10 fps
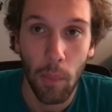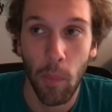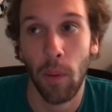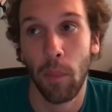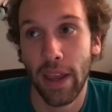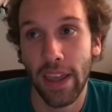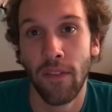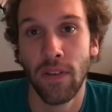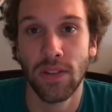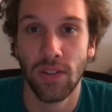But Mike
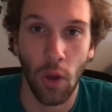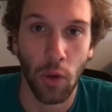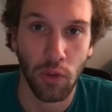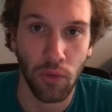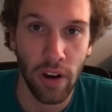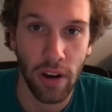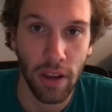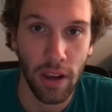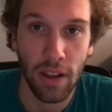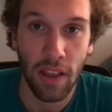Evans is also very
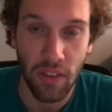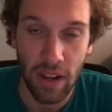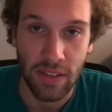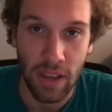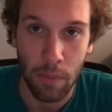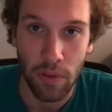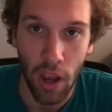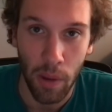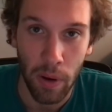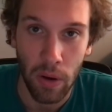good, and that's the next guy I'm going to
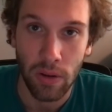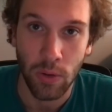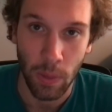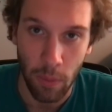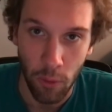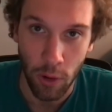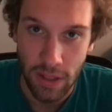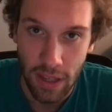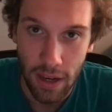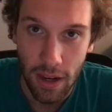talk about. He's number
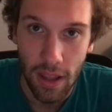14.